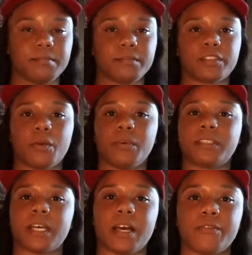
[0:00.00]
so
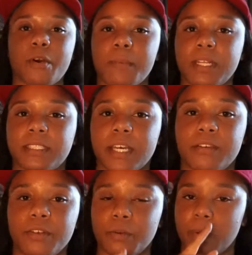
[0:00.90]
what time you want me to
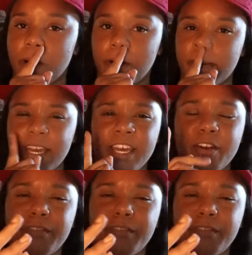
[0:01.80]
take you to work? And he gonna